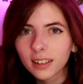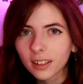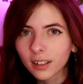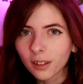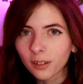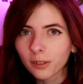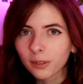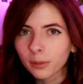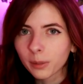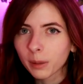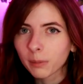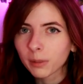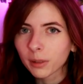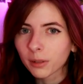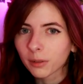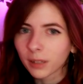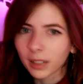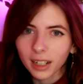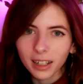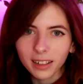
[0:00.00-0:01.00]
you know,
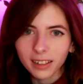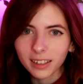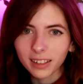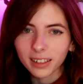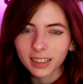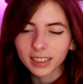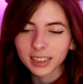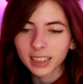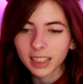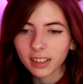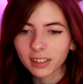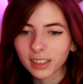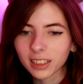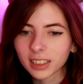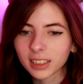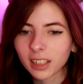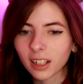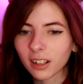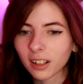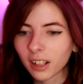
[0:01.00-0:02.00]
remember what I did to set
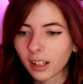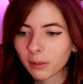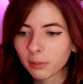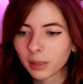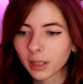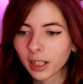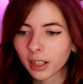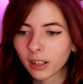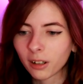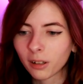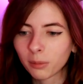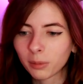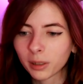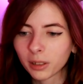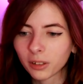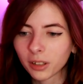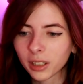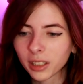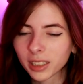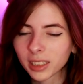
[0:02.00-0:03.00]
this all up, and I hope
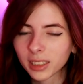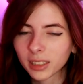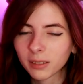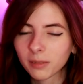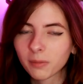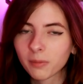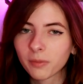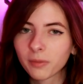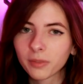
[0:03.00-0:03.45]
it looks